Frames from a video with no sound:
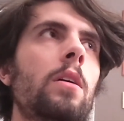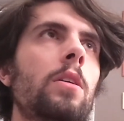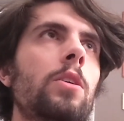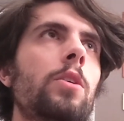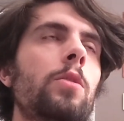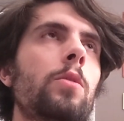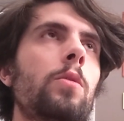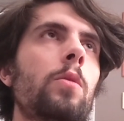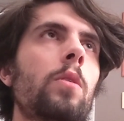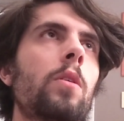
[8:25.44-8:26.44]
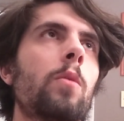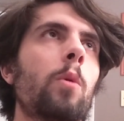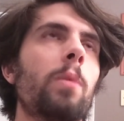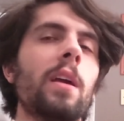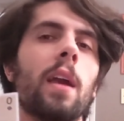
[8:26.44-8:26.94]
you will
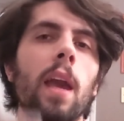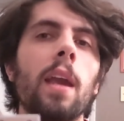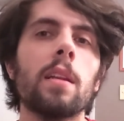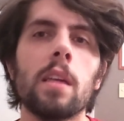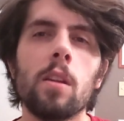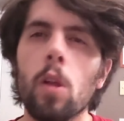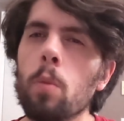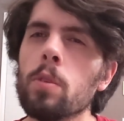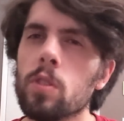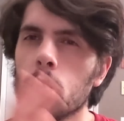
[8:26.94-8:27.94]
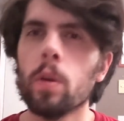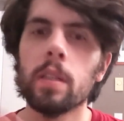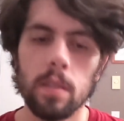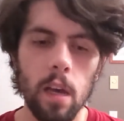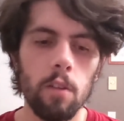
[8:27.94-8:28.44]
play a hand and it'll almost sort
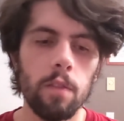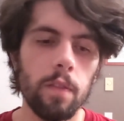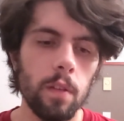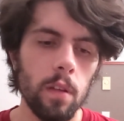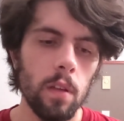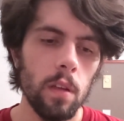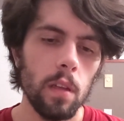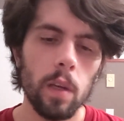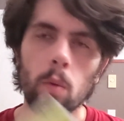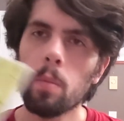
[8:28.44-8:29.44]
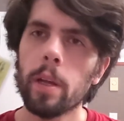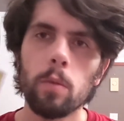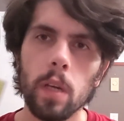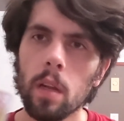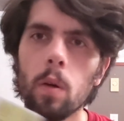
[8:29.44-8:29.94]
itself. Like one player
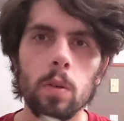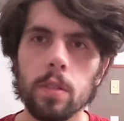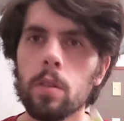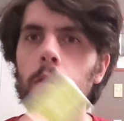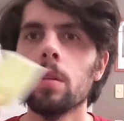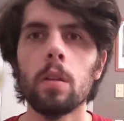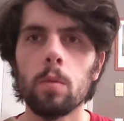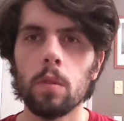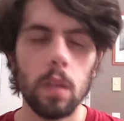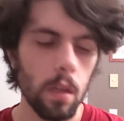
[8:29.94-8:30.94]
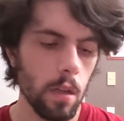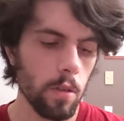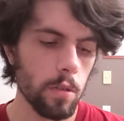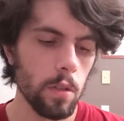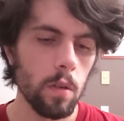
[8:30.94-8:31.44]
will get a whole suit, another one will get another
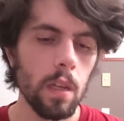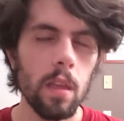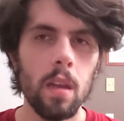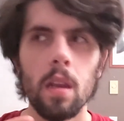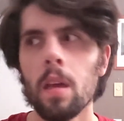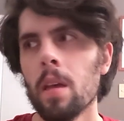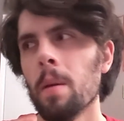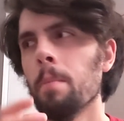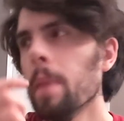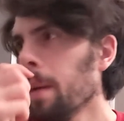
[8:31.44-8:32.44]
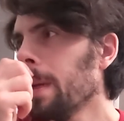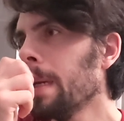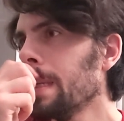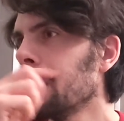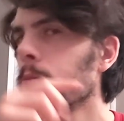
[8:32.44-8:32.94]
suit, and then
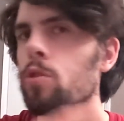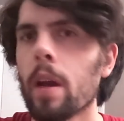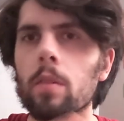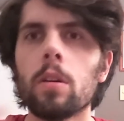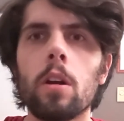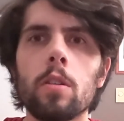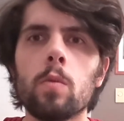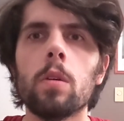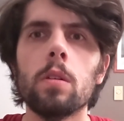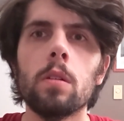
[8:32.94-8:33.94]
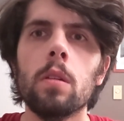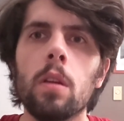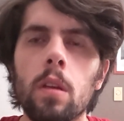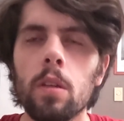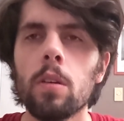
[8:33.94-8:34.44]
maybe some straggle cards will
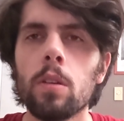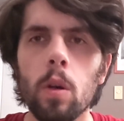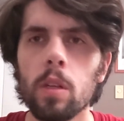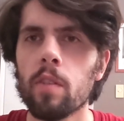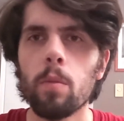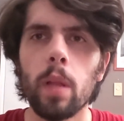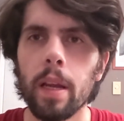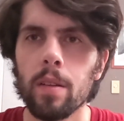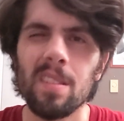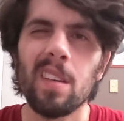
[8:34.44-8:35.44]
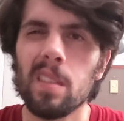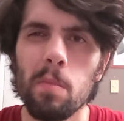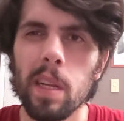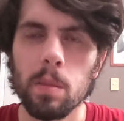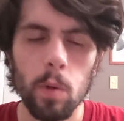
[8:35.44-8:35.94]
go to different players and they'll get some
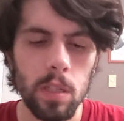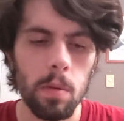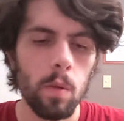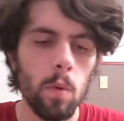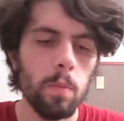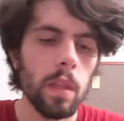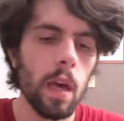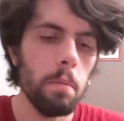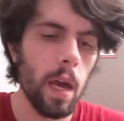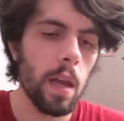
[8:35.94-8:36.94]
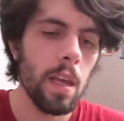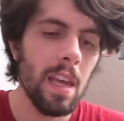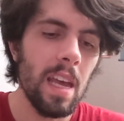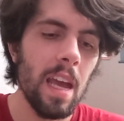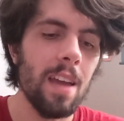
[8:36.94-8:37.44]
minus points, but it won't be that bad.
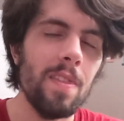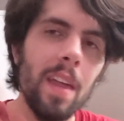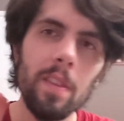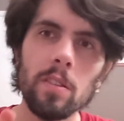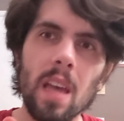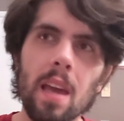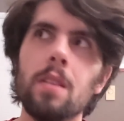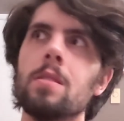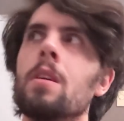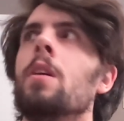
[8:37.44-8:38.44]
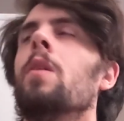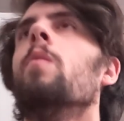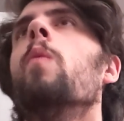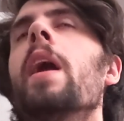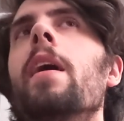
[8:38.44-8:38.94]
And then there's hands
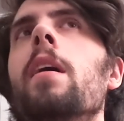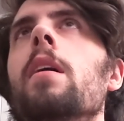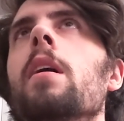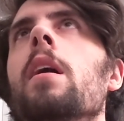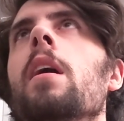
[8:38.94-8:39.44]
where